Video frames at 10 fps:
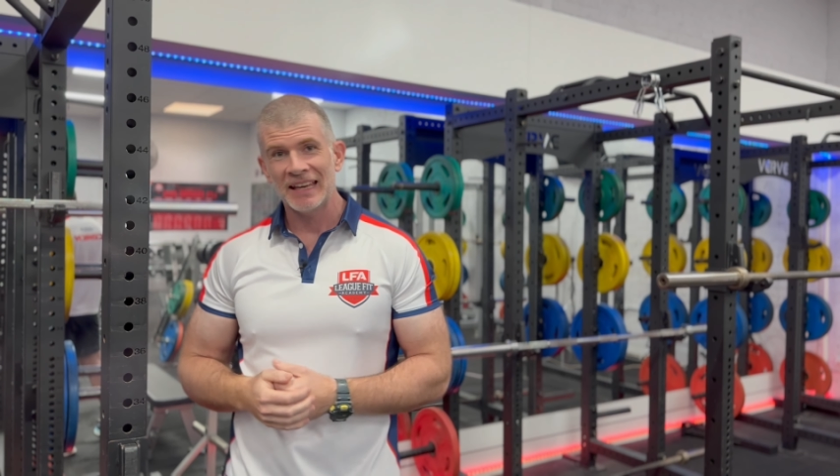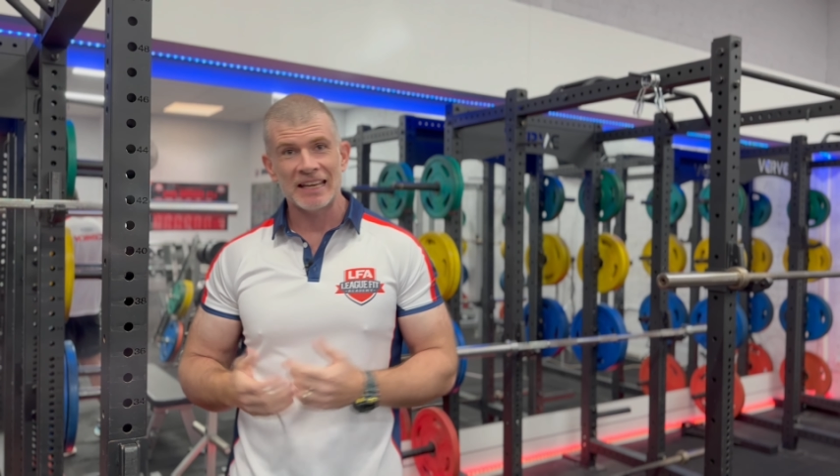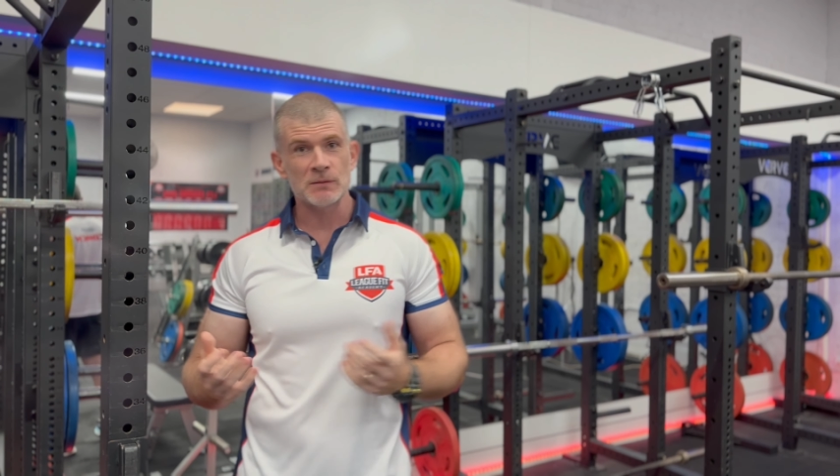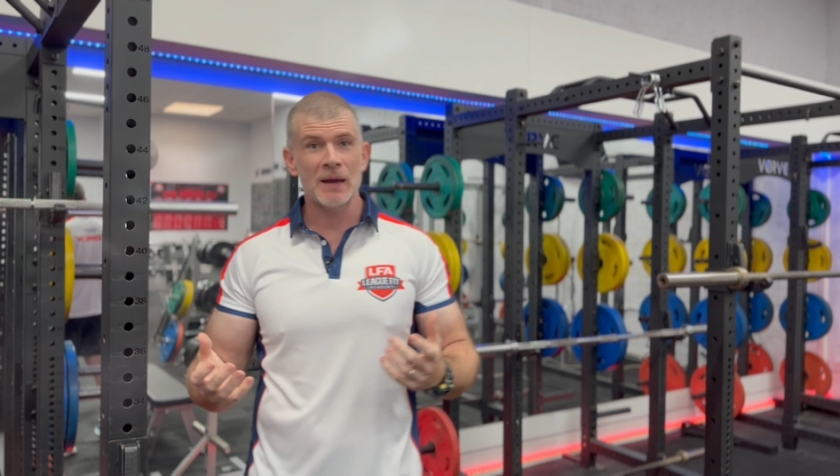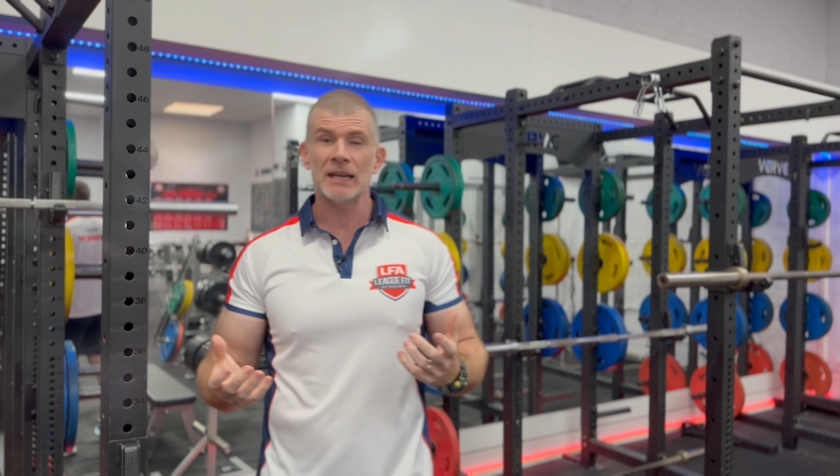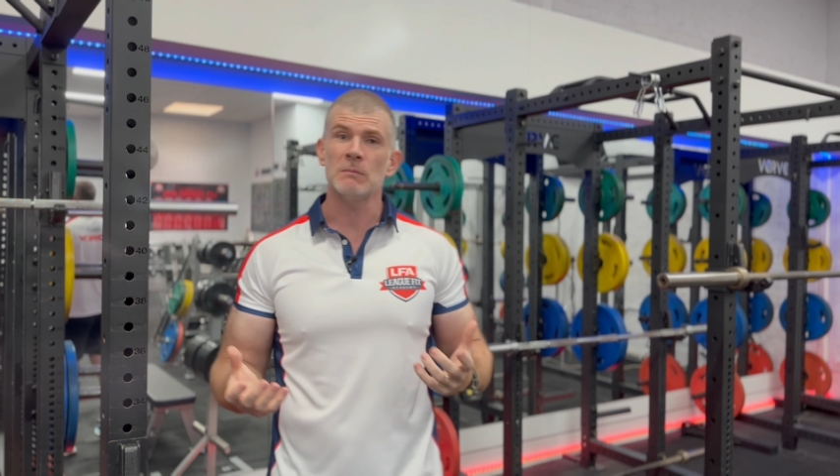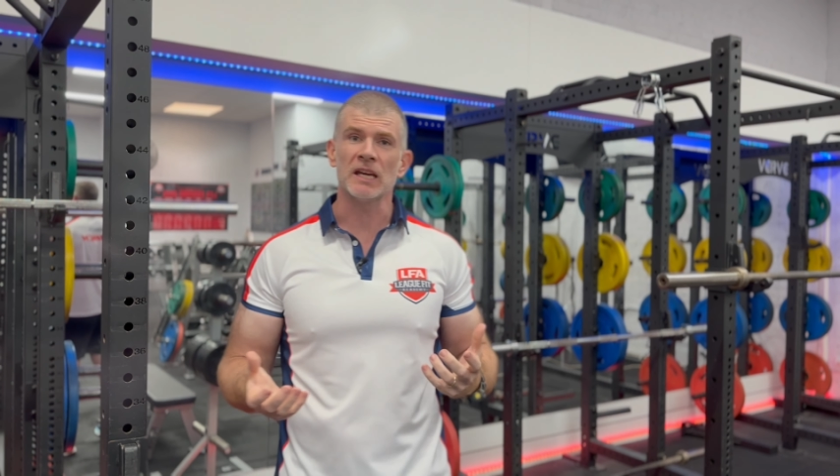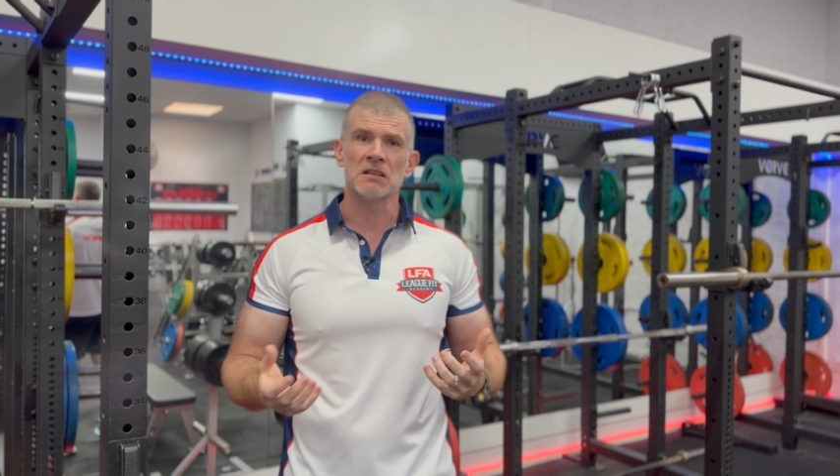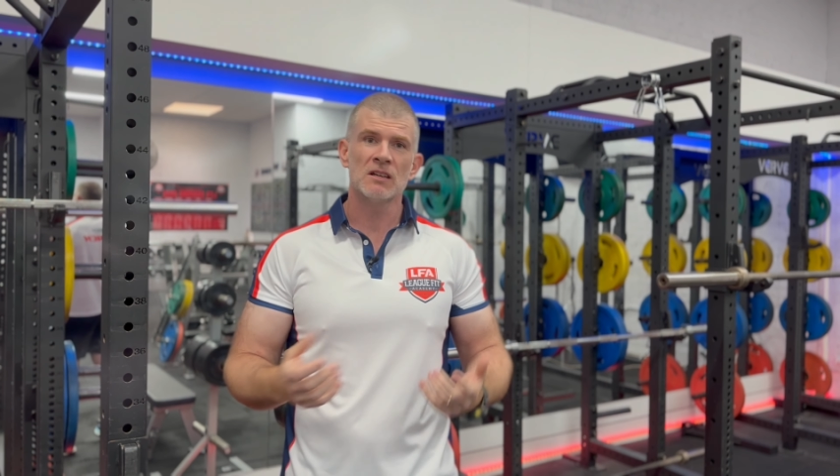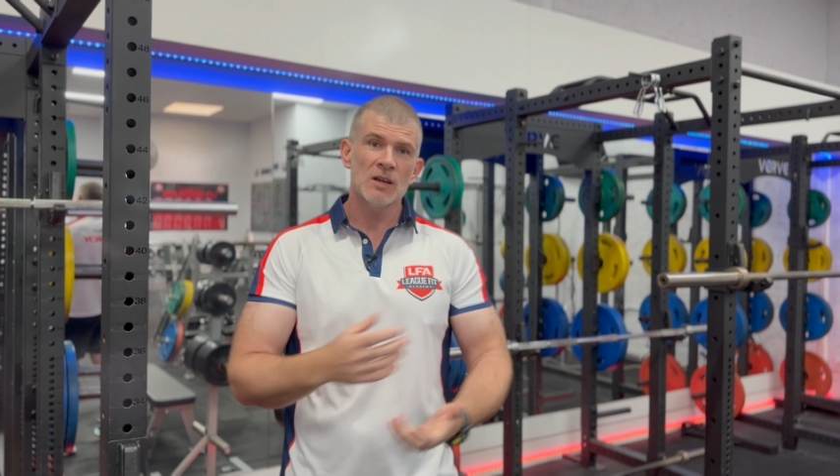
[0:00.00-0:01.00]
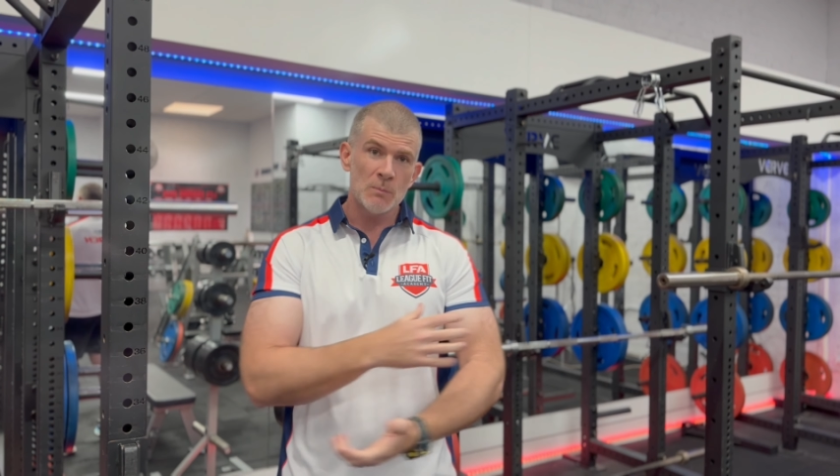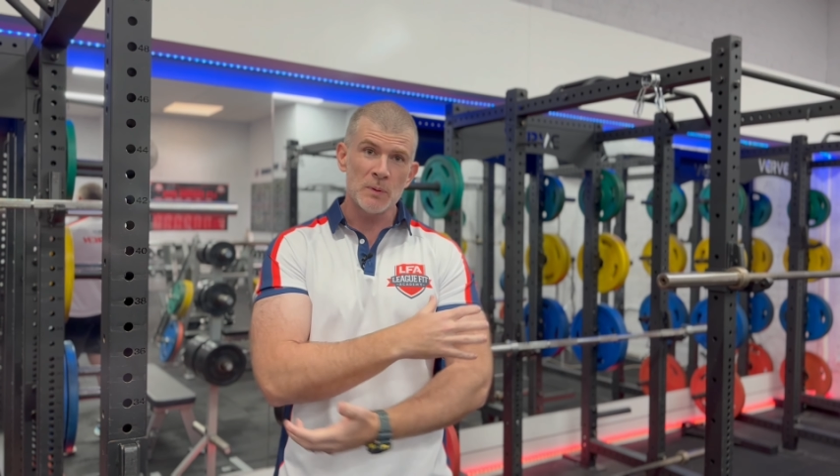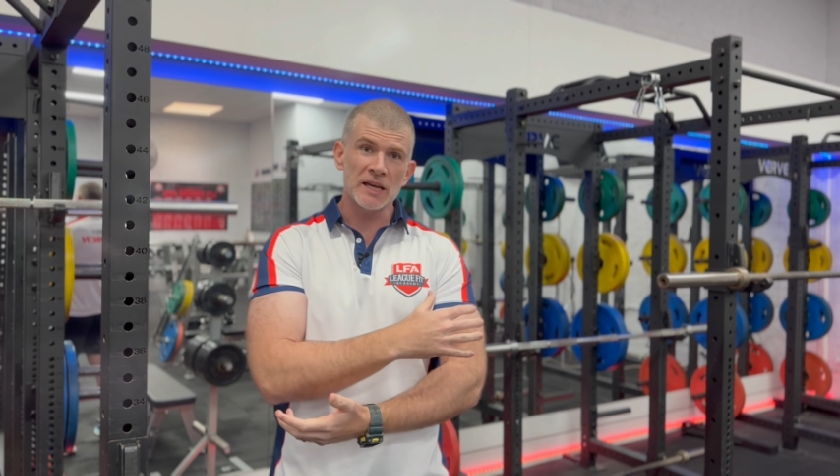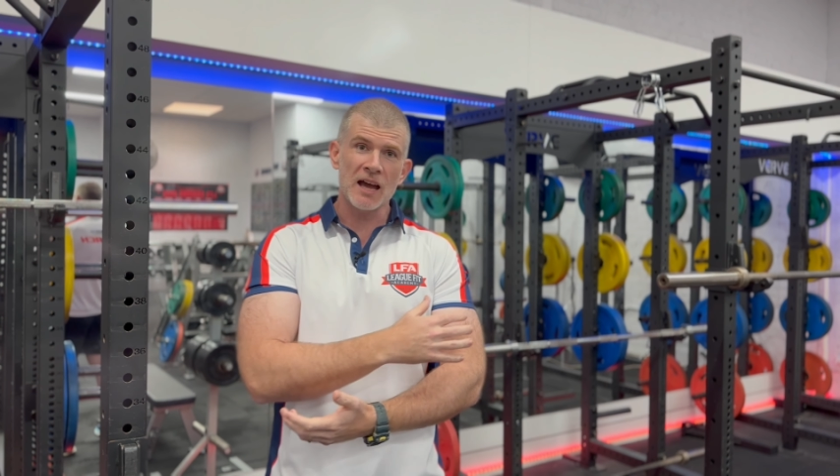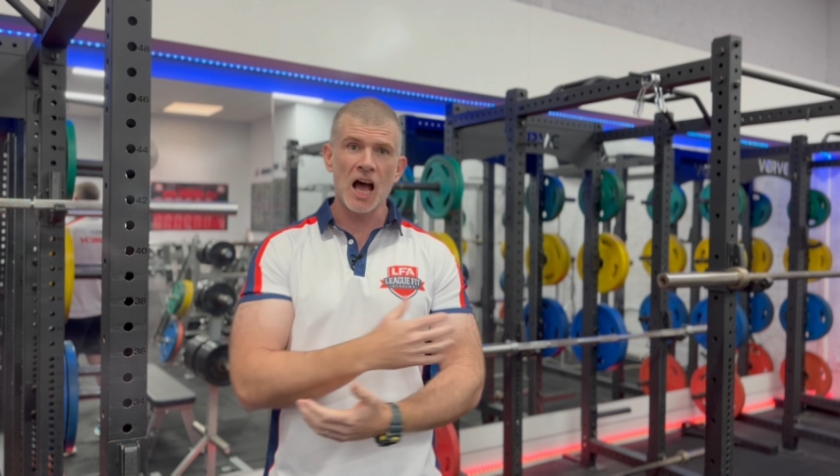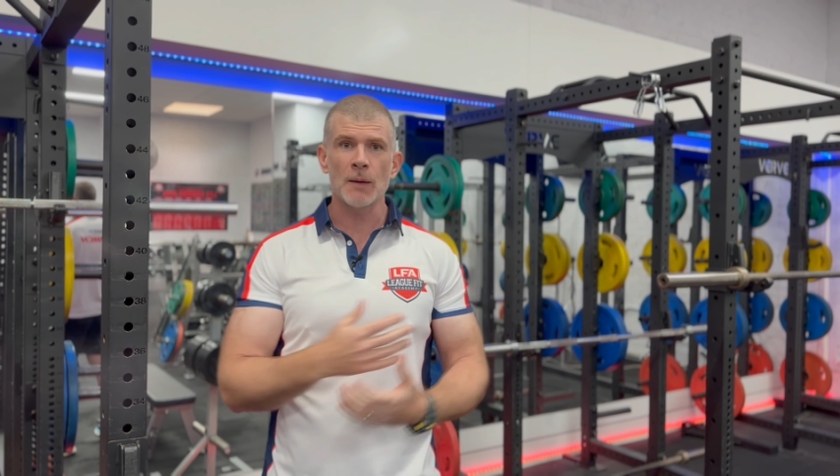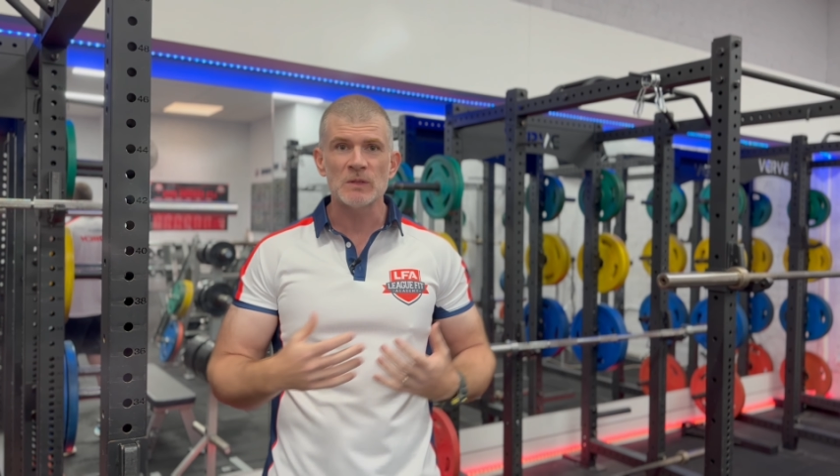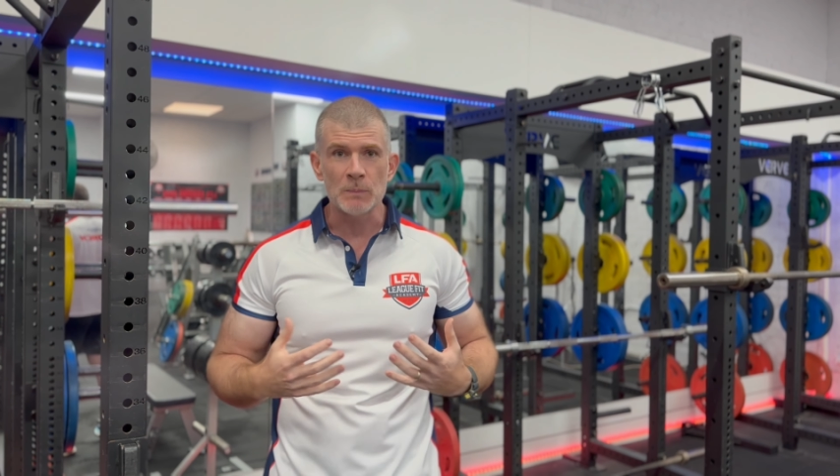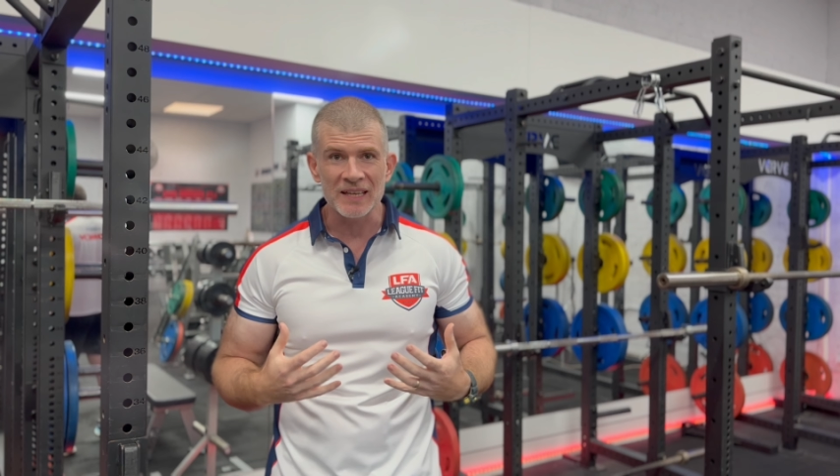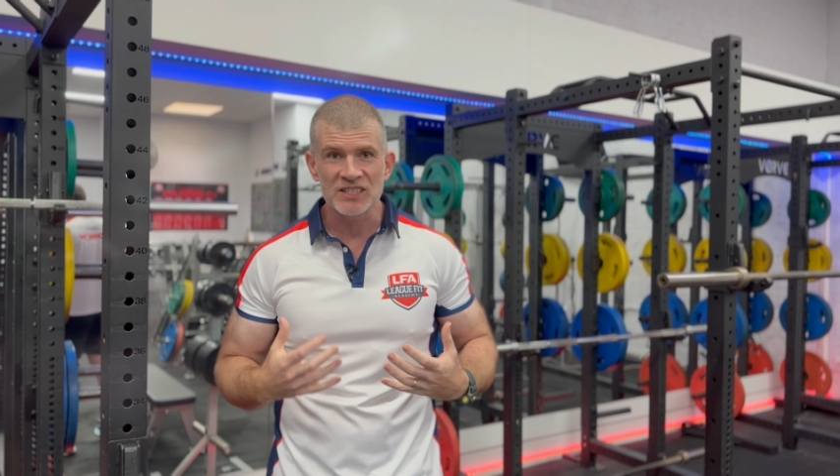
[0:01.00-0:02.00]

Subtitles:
His mate Mick, big arms, big